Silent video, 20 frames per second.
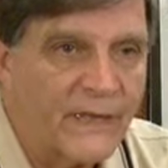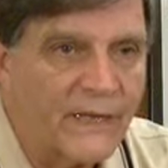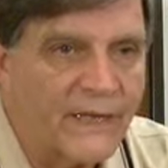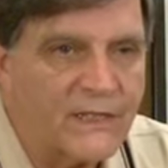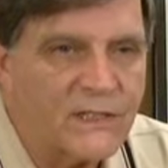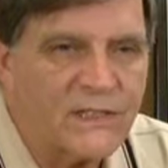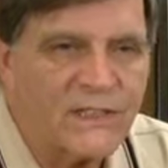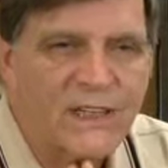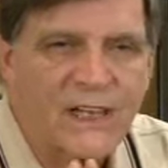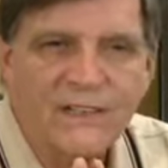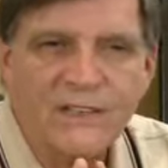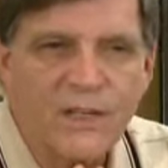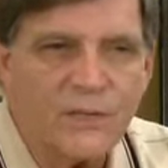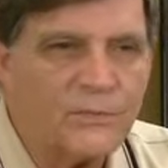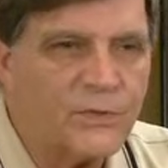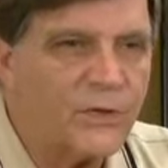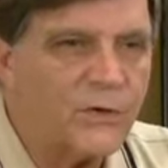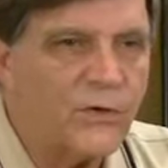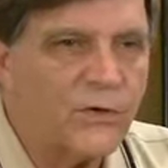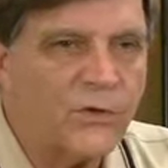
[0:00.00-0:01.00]
It sets
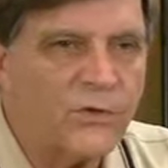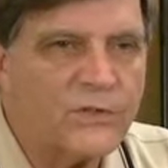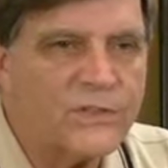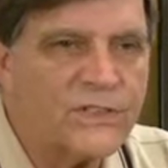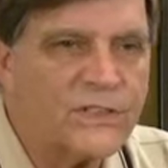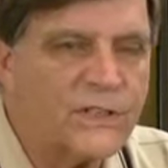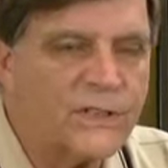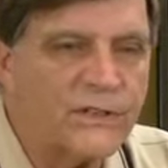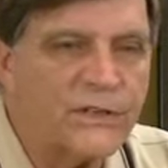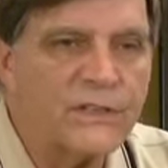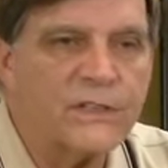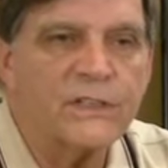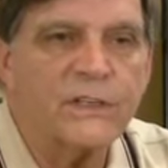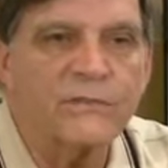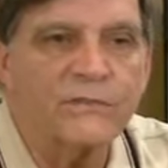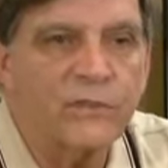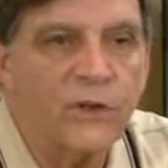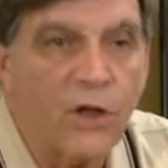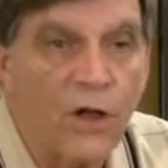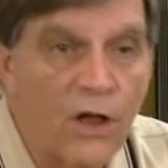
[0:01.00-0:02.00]
up a whole series
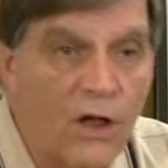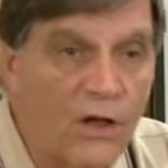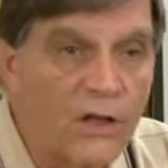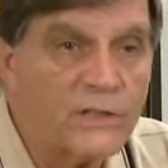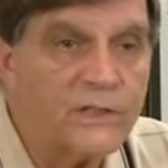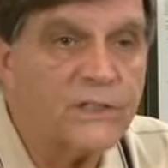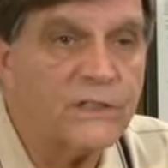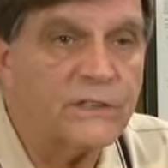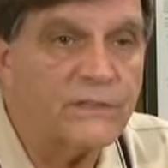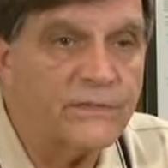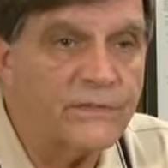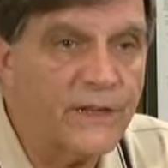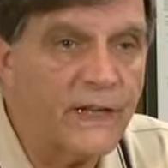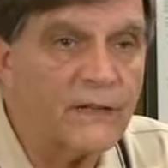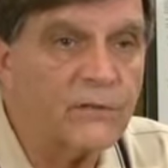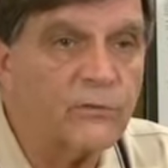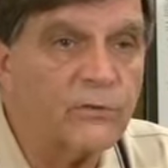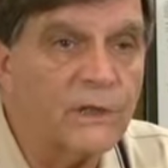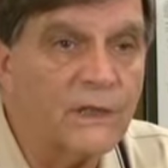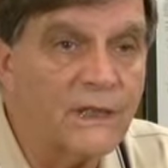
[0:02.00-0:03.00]
of cause and
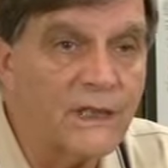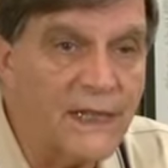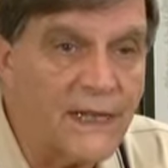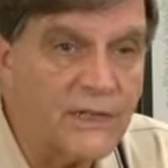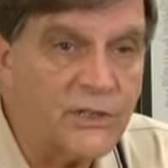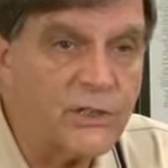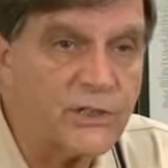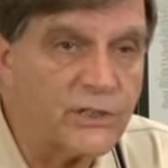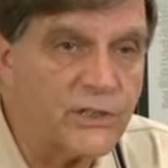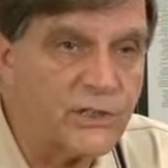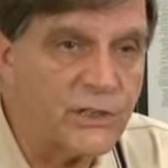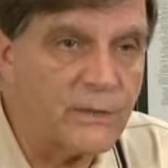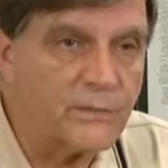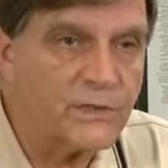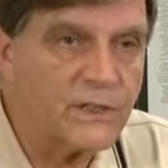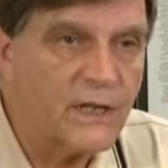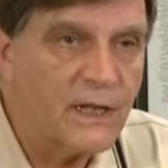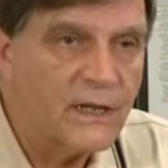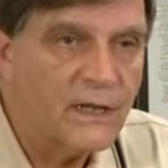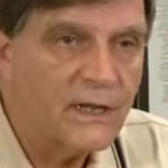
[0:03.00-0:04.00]
effect
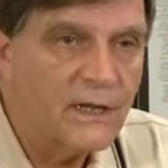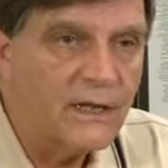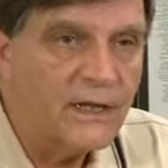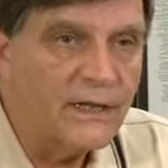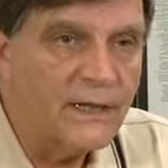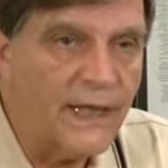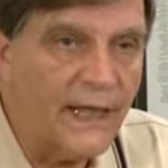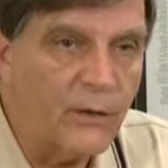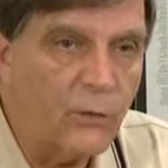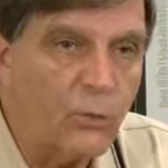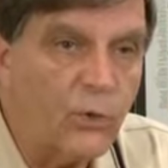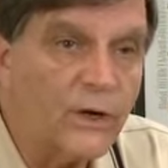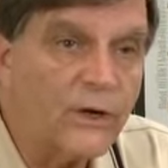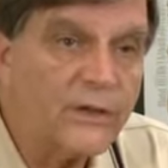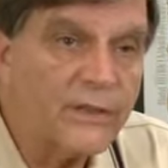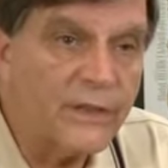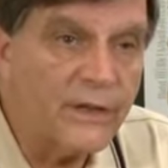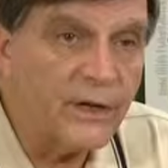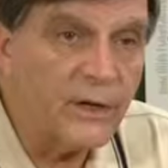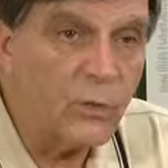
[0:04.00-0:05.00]
relationships that
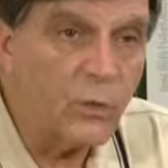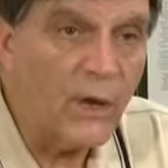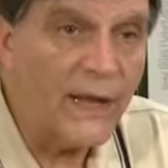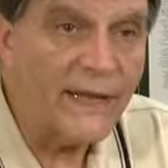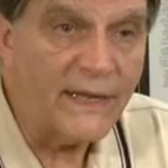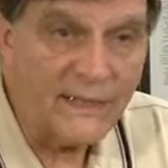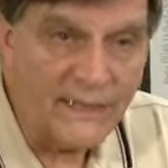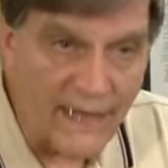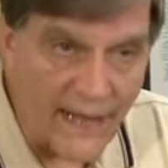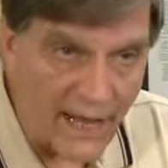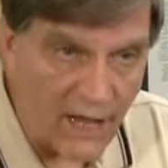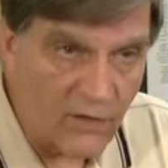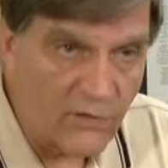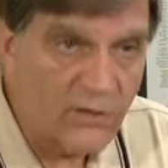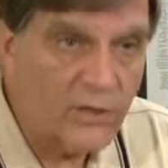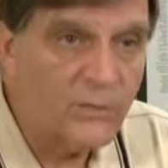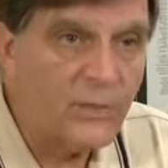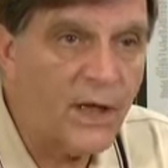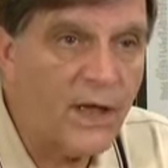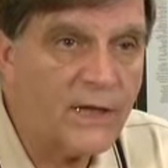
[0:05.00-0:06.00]
work their way
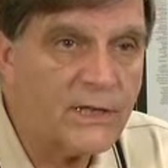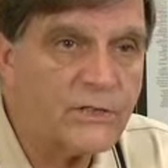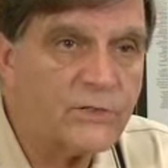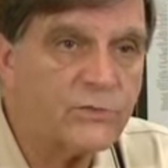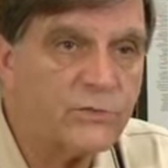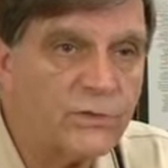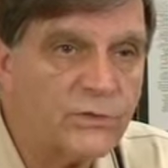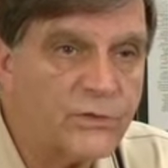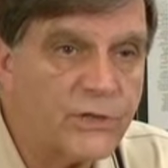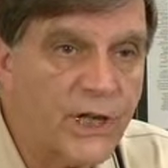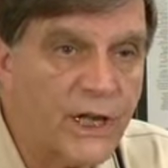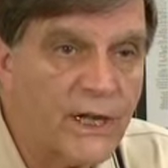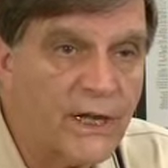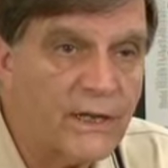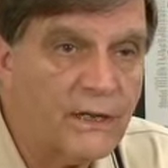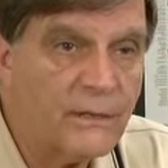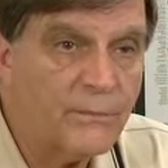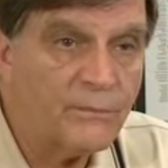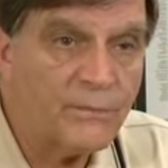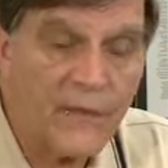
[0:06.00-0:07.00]
down the postural
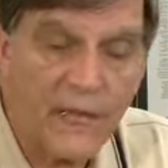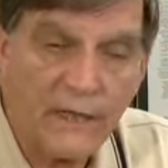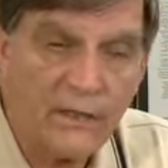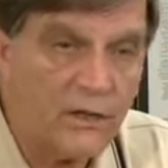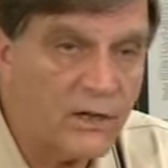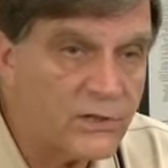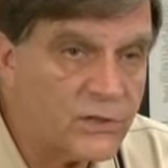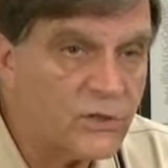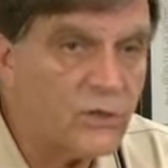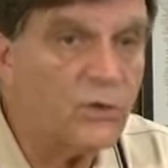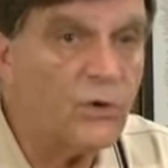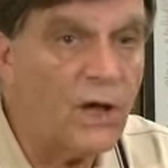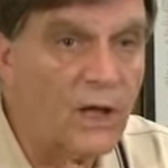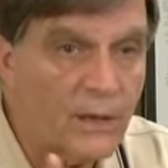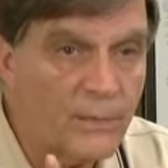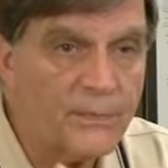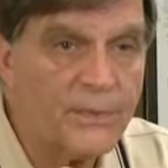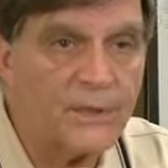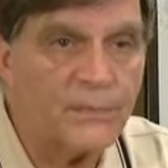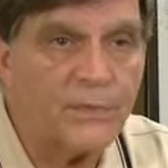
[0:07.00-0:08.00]
chain and also
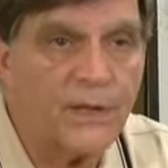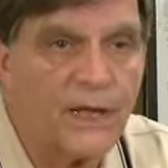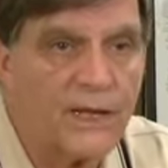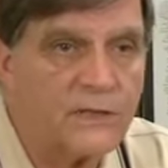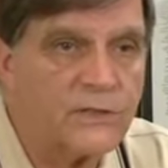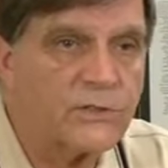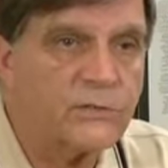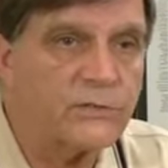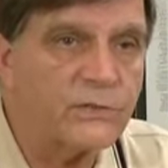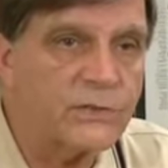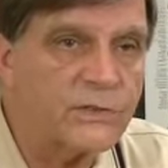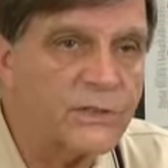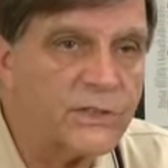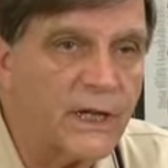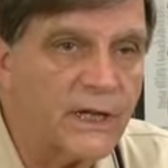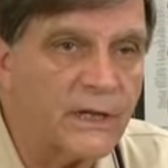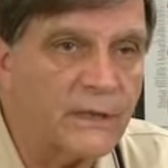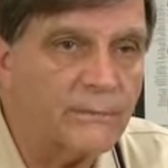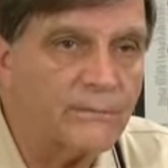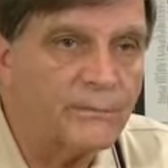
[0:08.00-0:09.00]
up the postural
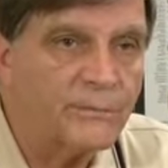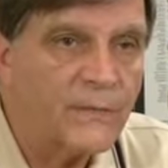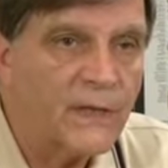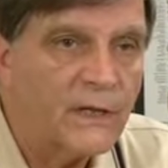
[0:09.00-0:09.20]
chain.